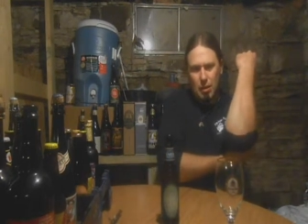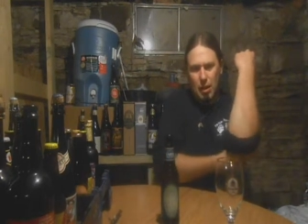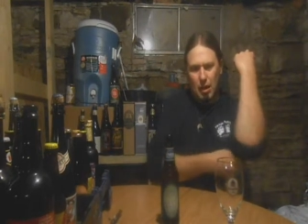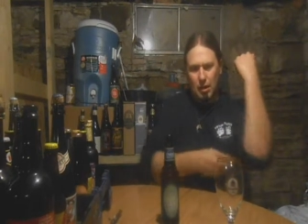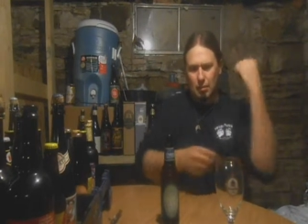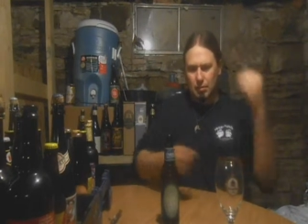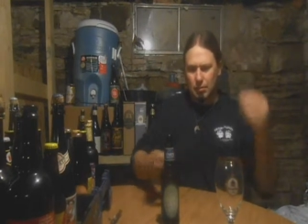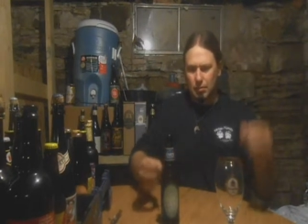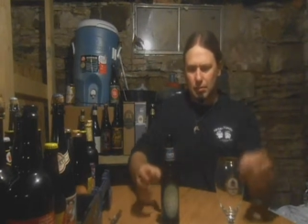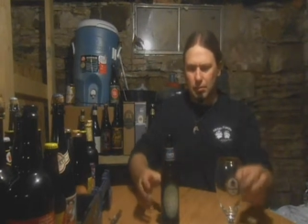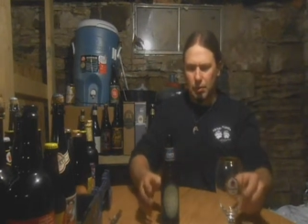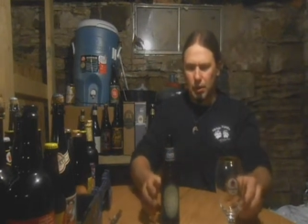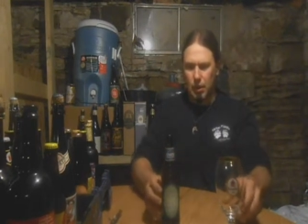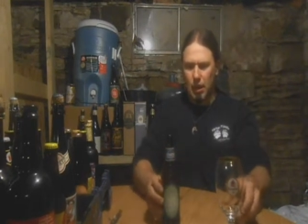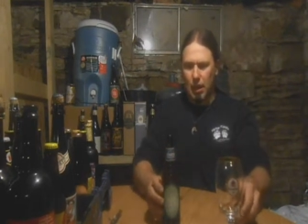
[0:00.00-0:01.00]
um,
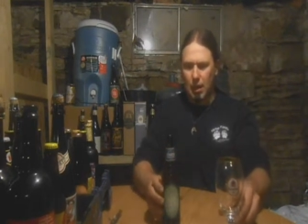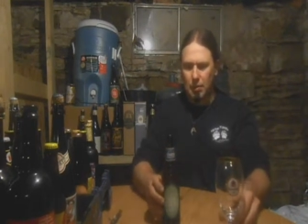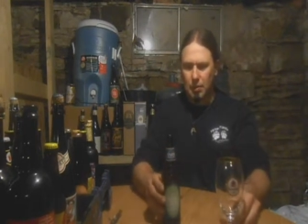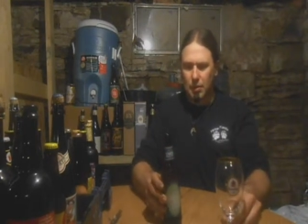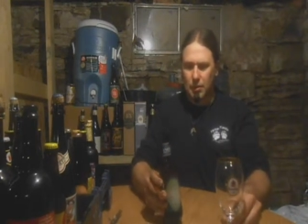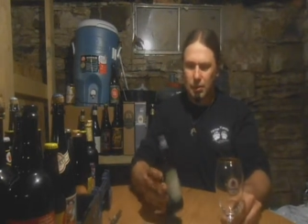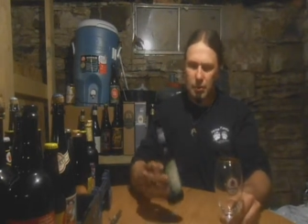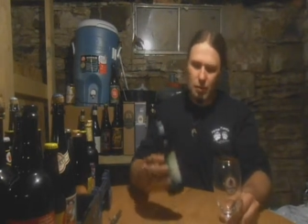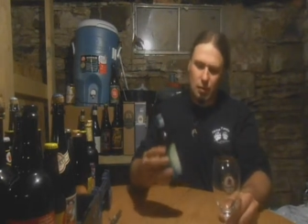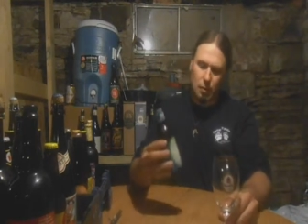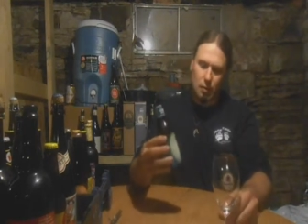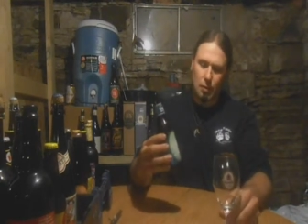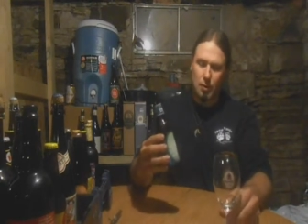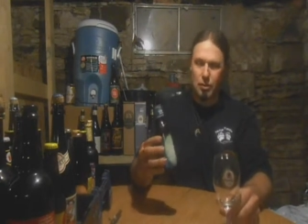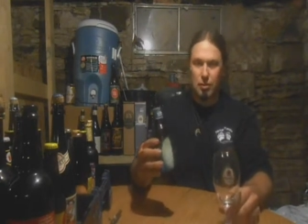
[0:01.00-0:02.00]
with the hops,
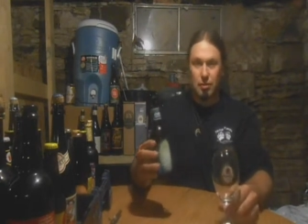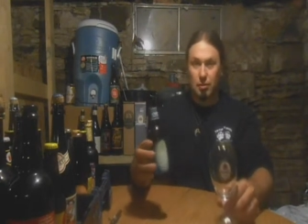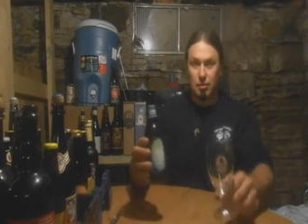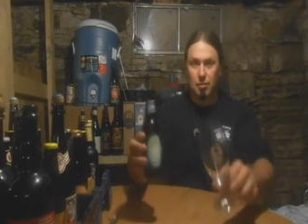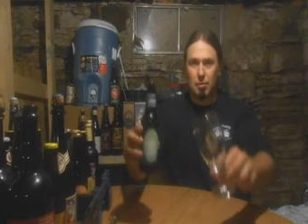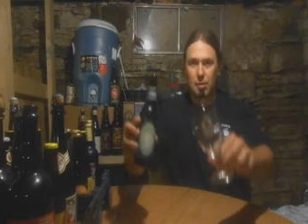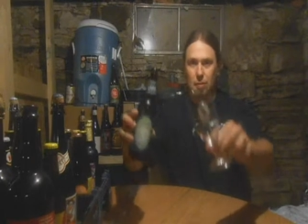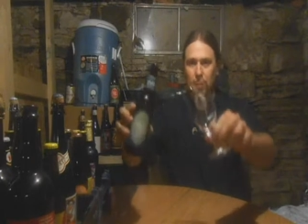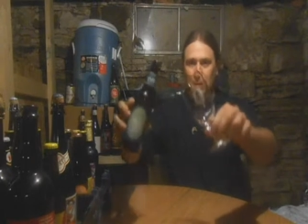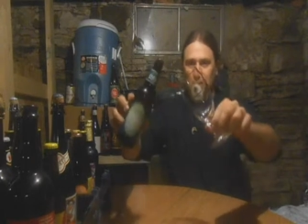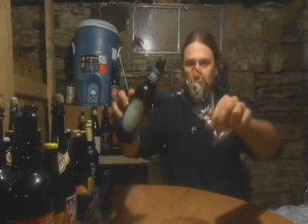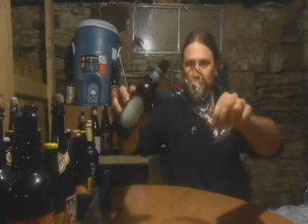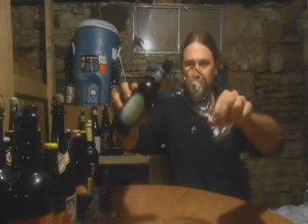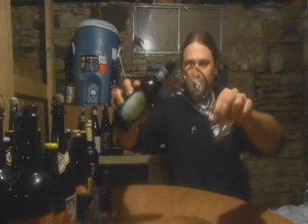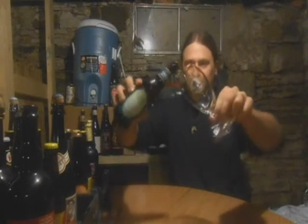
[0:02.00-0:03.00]
or with just the
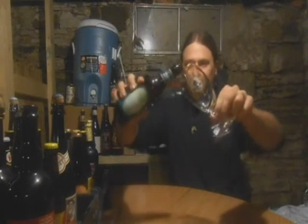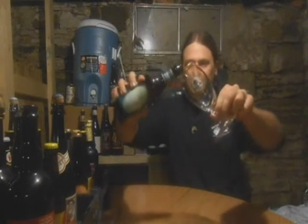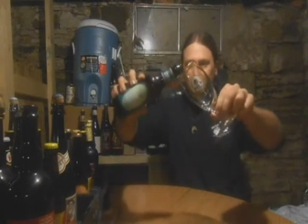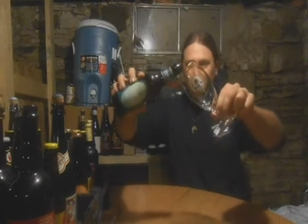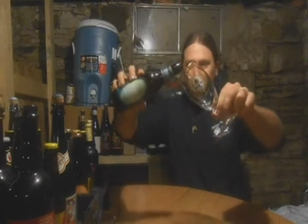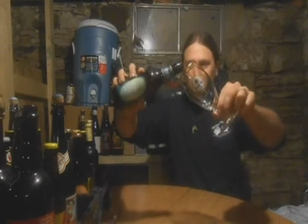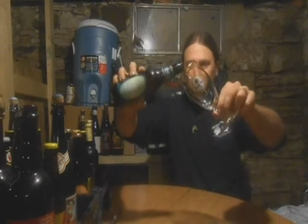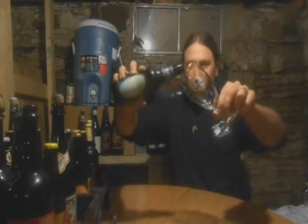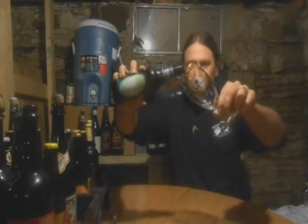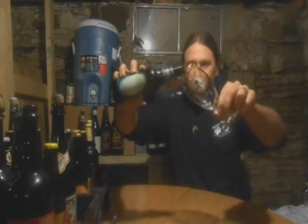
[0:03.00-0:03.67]
basic style.